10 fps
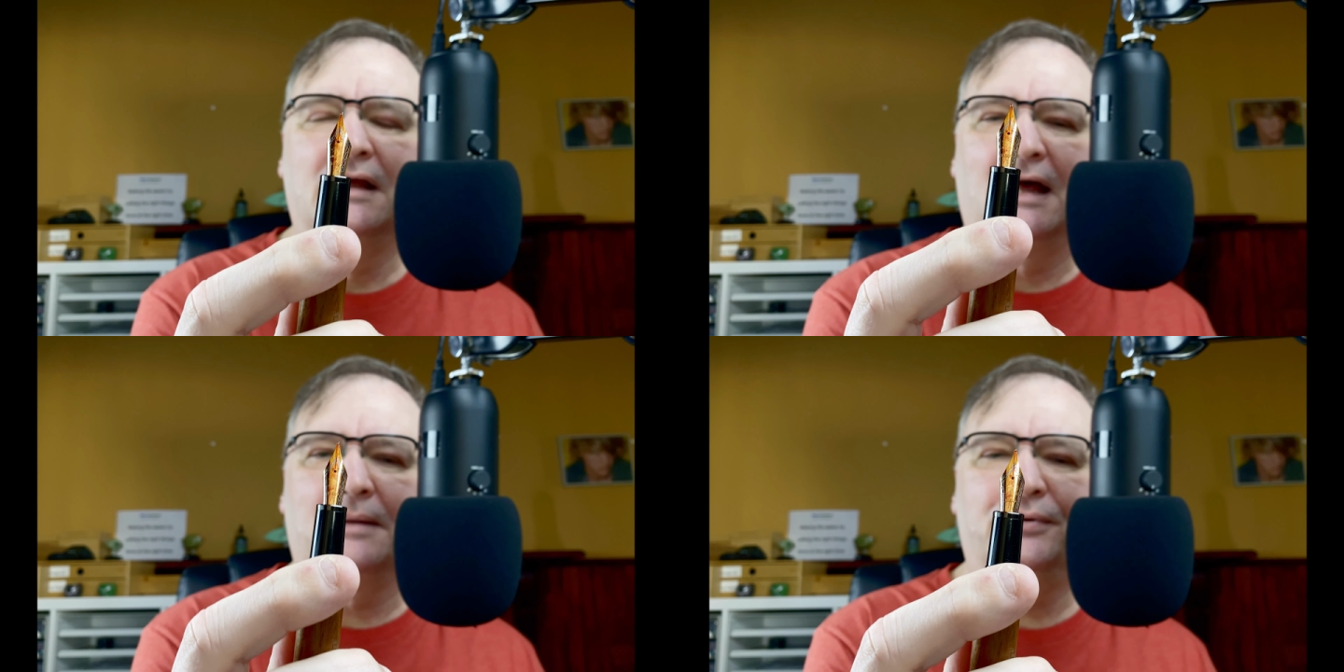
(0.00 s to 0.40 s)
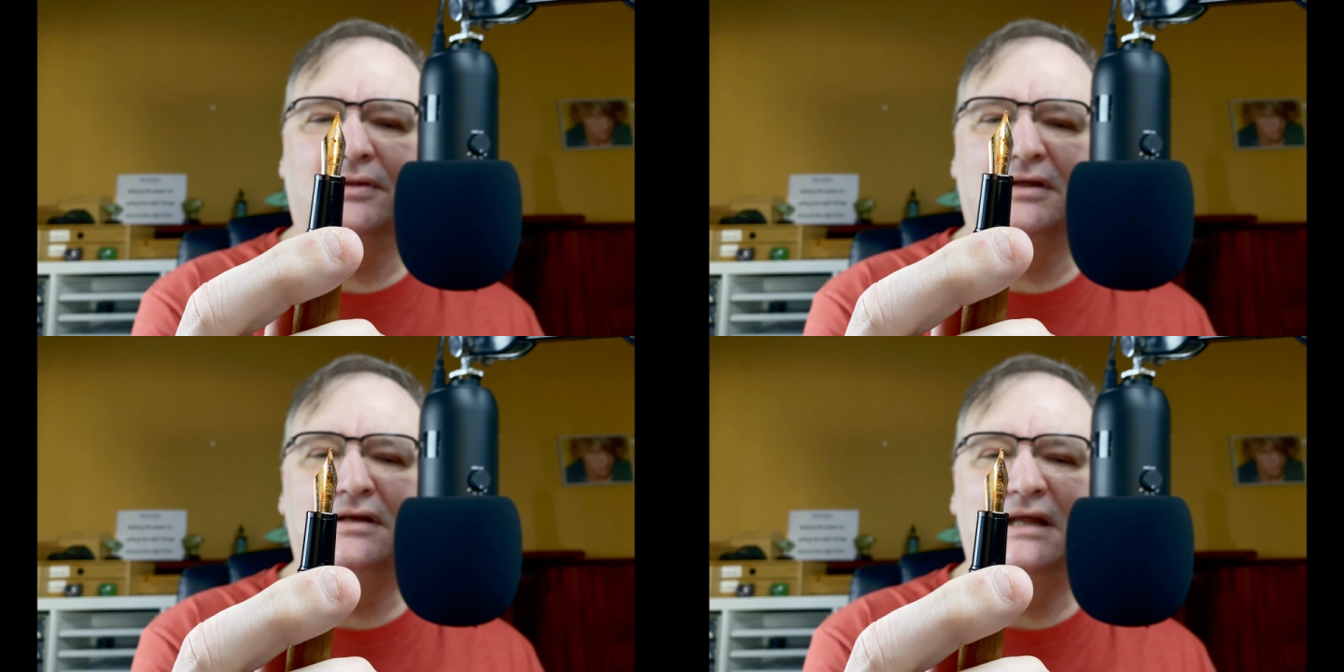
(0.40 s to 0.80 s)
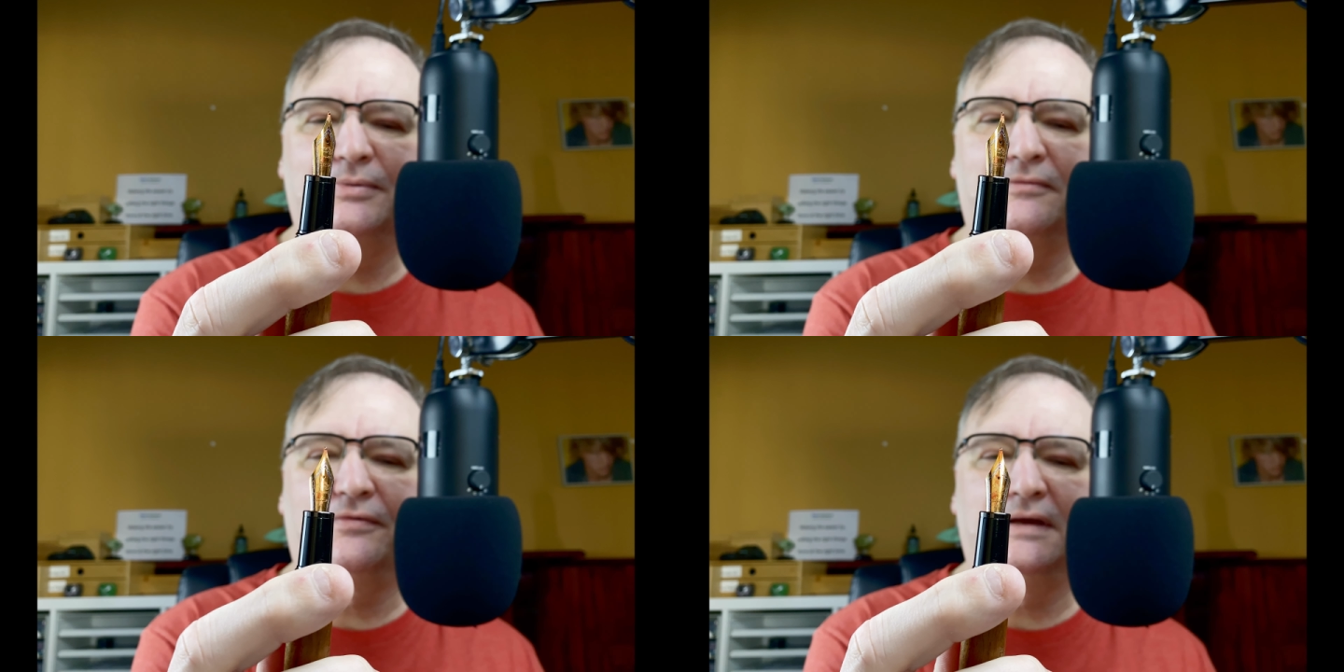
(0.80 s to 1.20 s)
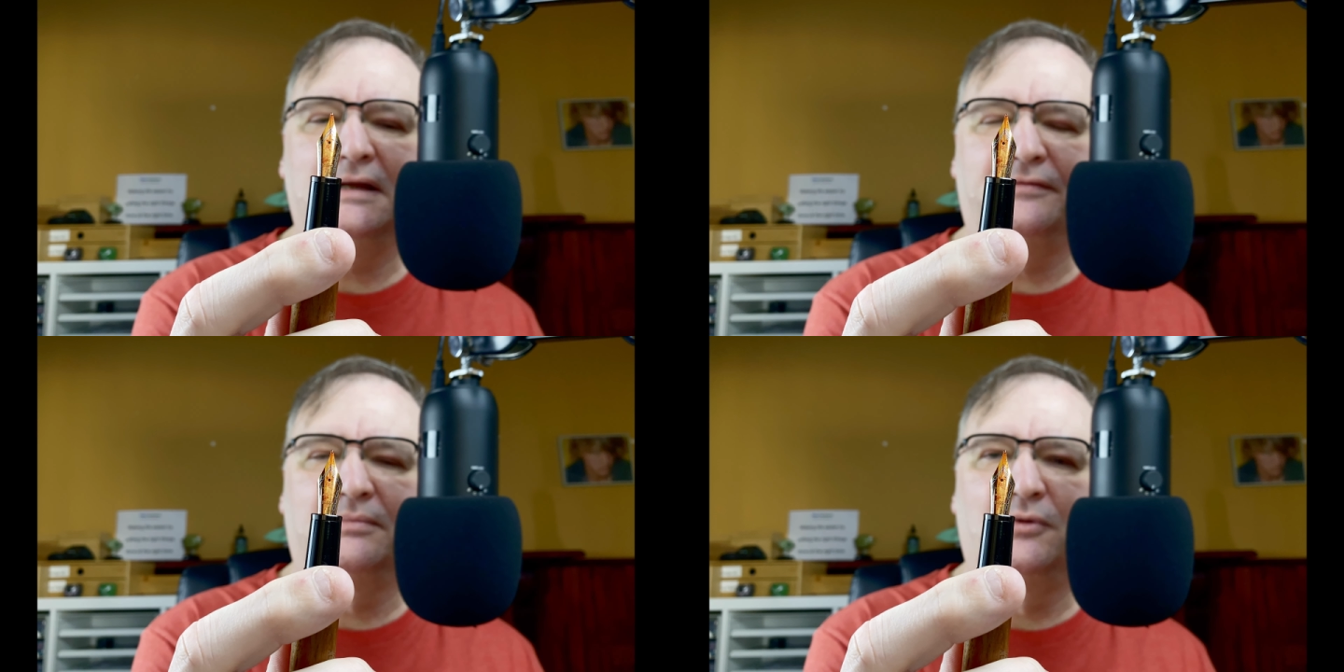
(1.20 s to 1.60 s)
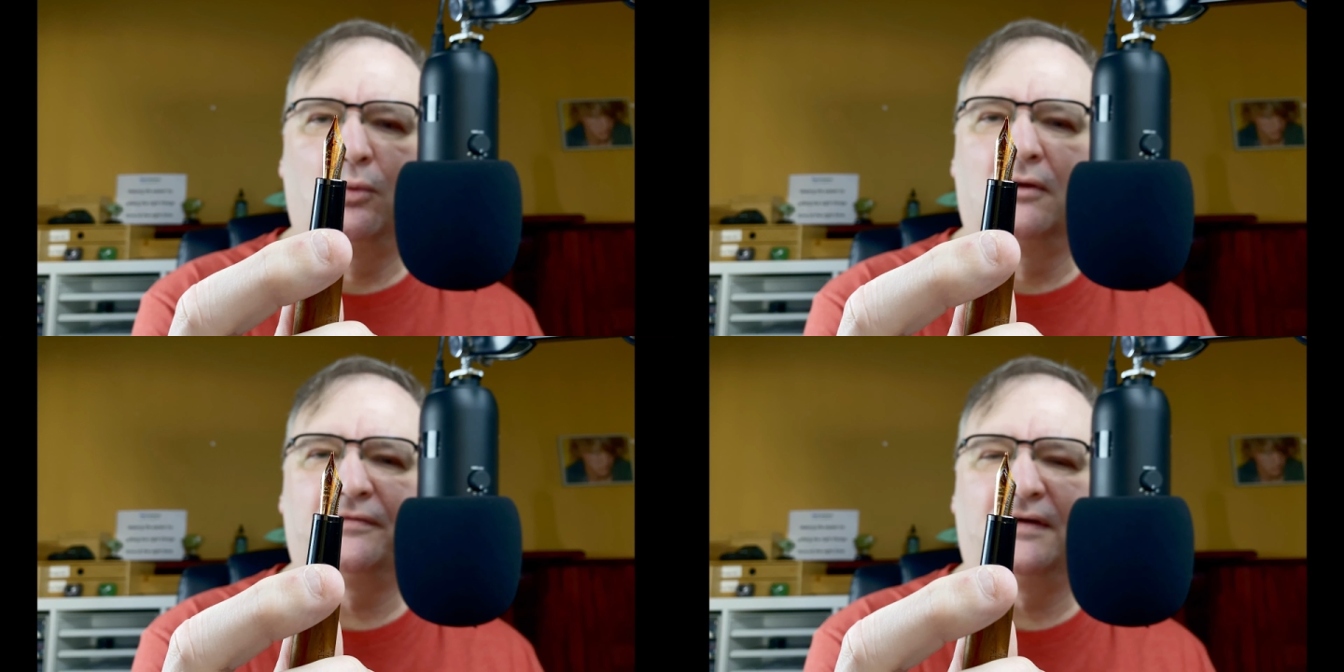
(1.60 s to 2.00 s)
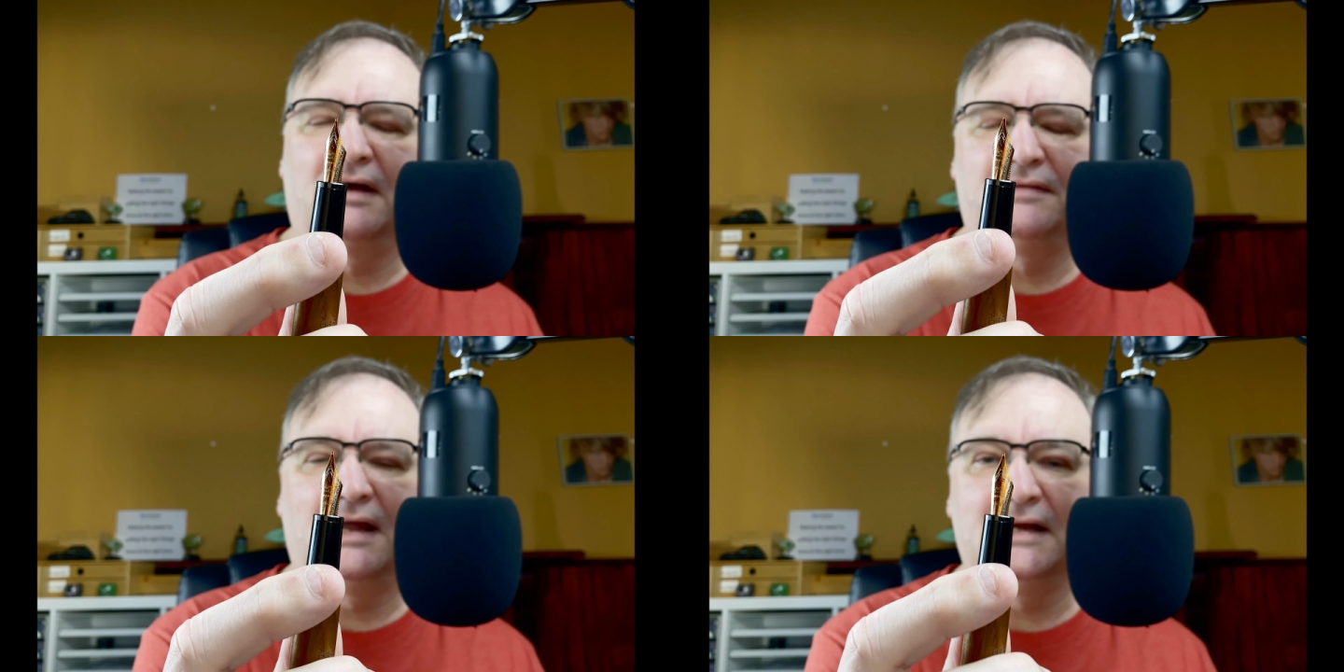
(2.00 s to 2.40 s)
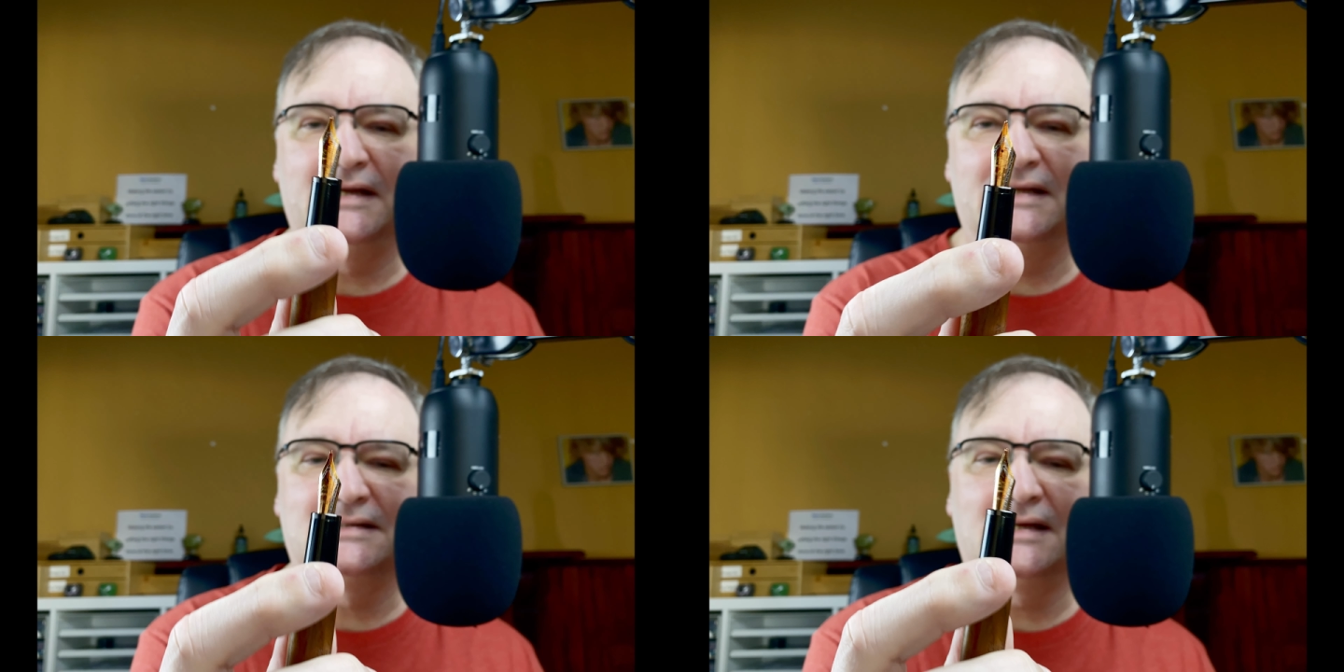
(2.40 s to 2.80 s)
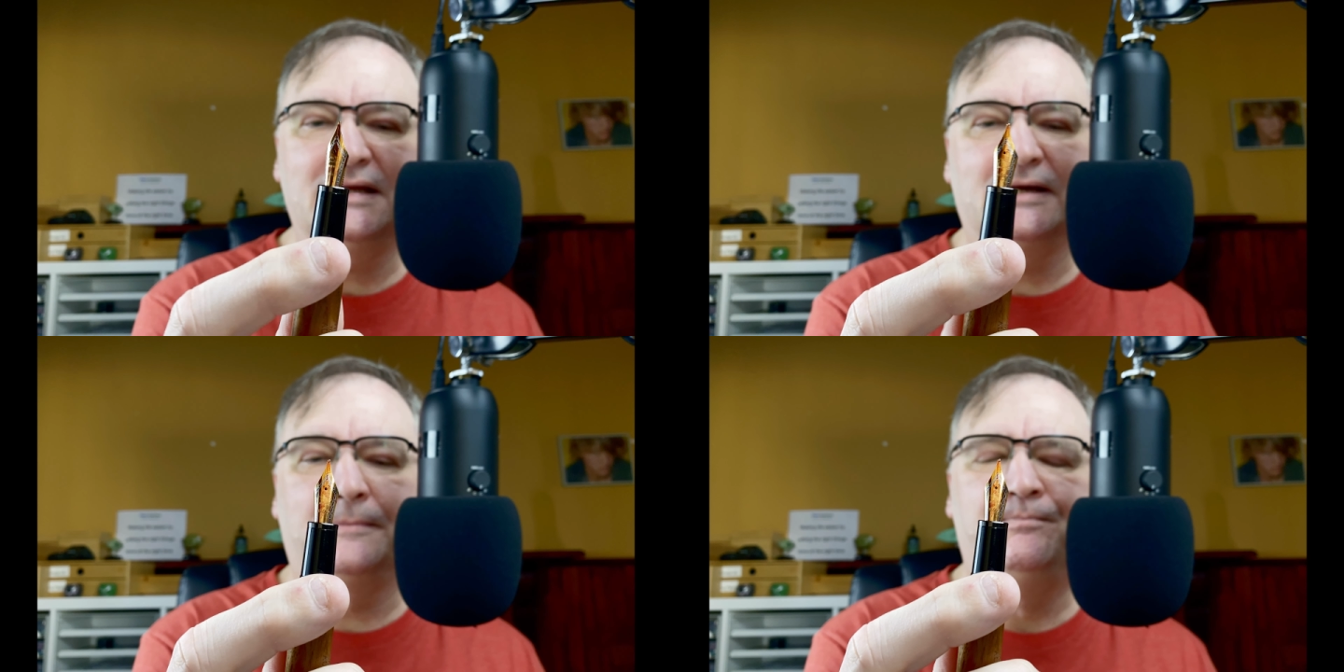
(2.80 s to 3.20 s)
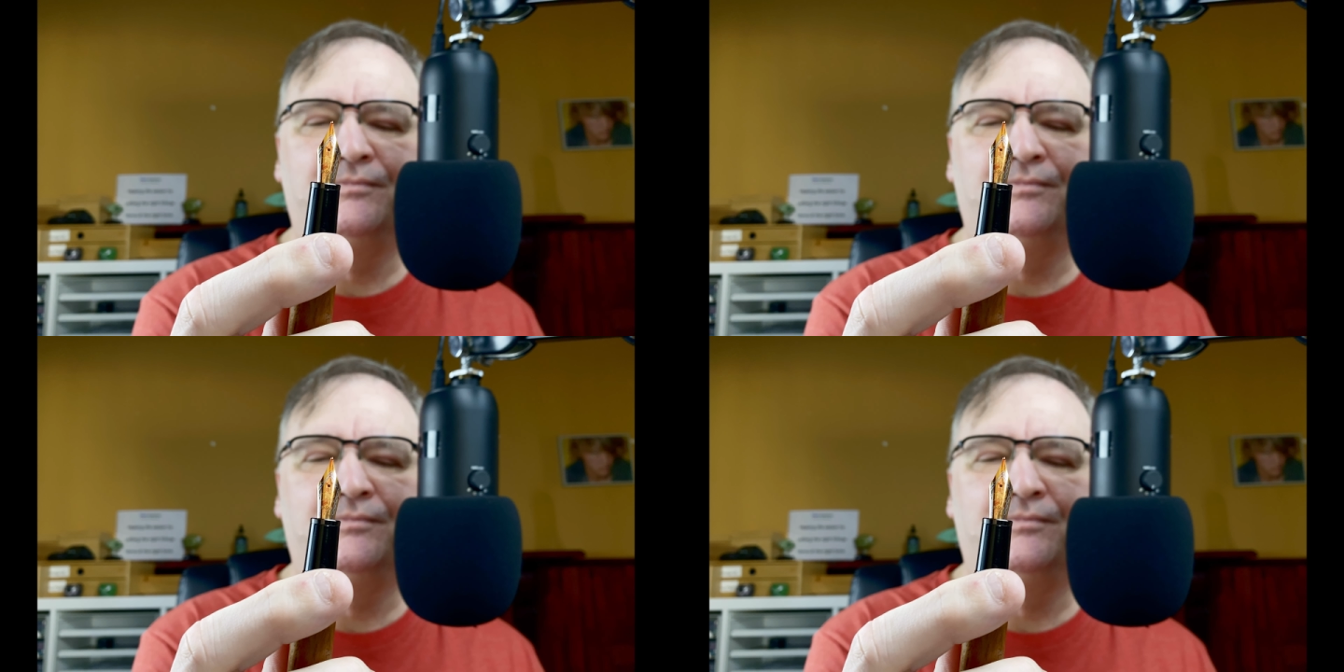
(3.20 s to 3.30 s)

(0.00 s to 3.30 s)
and put the nib and feed from the 159 into here.